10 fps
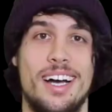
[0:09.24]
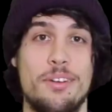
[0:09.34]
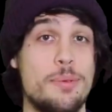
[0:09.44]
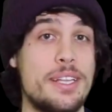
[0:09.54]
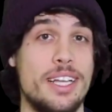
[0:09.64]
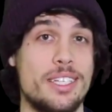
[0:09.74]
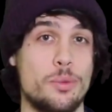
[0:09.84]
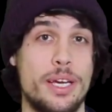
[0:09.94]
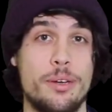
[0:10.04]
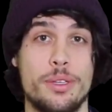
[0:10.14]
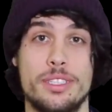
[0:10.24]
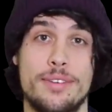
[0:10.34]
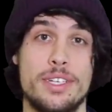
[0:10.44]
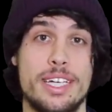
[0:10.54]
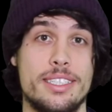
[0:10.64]
I've spent the last week with
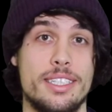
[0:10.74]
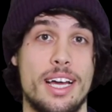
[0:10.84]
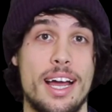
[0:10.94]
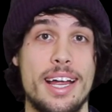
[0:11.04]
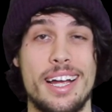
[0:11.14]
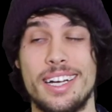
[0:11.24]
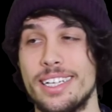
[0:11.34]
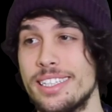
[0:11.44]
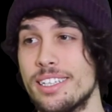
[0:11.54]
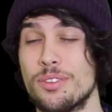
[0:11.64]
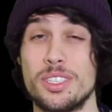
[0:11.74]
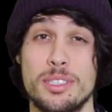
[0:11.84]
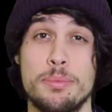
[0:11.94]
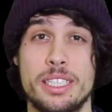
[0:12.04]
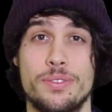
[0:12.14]
7 Days to Die, and I've got
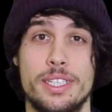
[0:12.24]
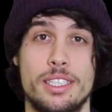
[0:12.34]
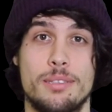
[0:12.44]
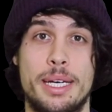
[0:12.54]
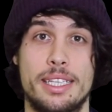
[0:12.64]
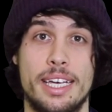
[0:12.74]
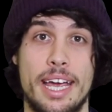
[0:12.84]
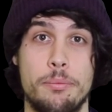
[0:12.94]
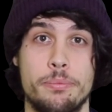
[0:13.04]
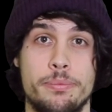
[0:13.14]
some mixed feelings about the game.